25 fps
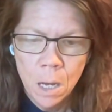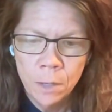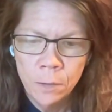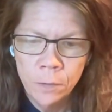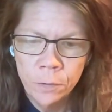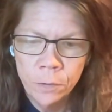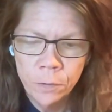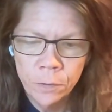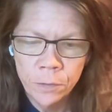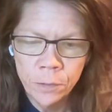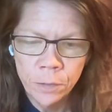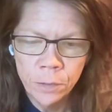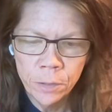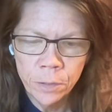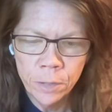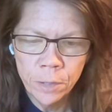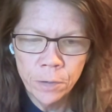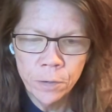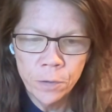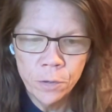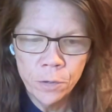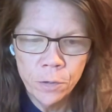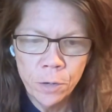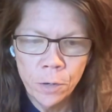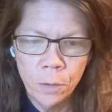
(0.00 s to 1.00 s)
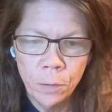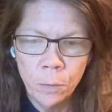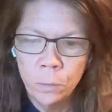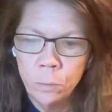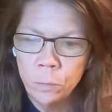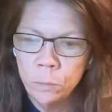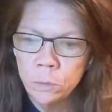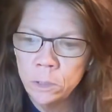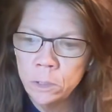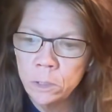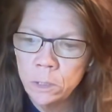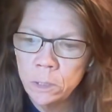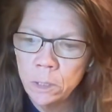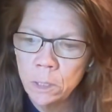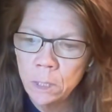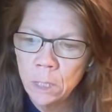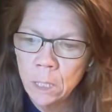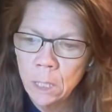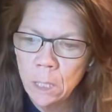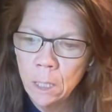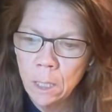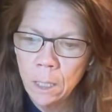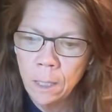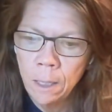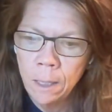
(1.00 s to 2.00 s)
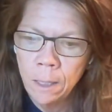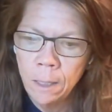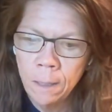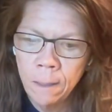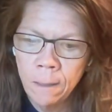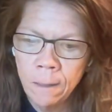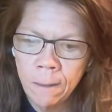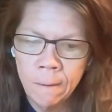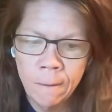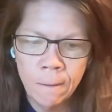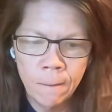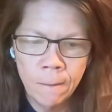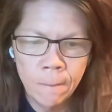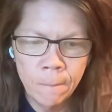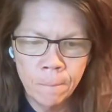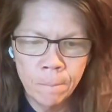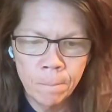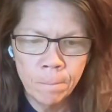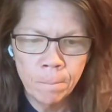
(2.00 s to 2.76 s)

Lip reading: under their note, um,